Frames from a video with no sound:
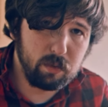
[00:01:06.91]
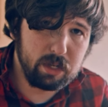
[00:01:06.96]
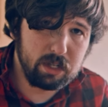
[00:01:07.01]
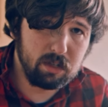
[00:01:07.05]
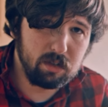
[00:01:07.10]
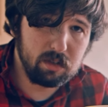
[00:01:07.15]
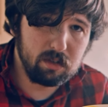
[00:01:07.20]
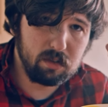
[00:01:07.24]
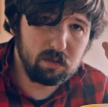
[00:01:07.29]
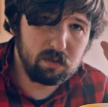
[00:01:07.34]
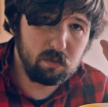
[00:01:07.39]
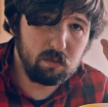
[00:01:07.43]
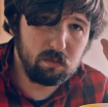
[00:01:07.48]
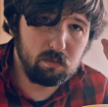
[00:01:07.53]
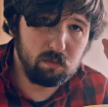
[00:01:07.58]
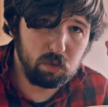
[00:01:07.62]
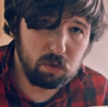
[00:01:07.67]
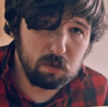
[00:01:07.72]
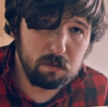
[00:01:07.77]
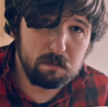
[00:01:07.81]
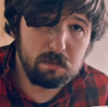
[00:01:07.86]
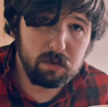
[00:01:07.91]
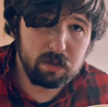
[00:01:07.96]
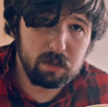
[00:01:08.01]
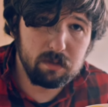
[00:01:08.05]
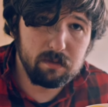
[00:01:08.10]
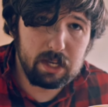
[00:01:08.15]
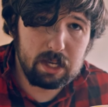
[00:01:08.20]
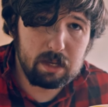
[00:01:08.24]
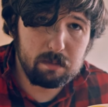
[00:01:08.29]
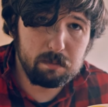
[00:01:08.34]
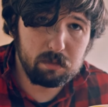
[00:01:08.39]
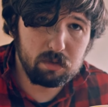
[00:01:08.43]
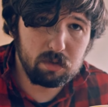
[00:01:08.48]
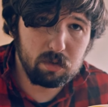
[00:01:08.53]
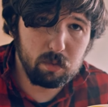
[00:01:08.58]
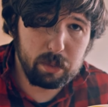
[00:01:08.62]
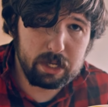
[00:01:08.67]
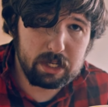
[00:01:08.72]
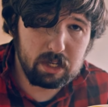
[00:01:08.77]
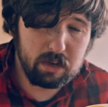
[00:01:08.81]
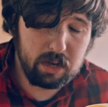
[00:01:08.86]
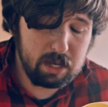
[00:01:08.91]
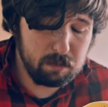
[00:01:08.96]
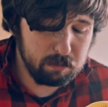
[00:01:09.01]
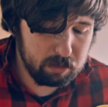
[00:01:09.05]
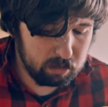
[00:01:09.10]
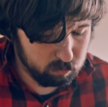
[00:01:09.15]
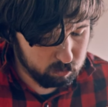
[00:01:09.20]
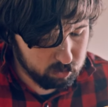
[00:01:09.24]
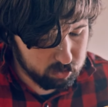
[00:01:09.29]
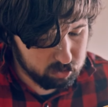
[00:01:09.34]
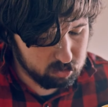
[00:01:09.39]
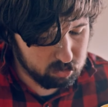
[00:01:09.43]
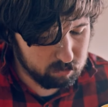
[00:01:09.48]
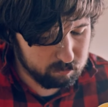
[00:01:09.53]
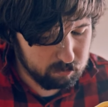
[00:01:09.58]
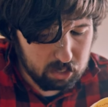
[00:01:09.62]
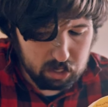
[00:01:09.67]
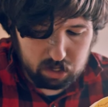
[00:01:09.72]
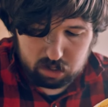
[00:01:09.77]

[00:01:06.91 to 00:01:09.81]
which is your point of aim, so where you're aiming, which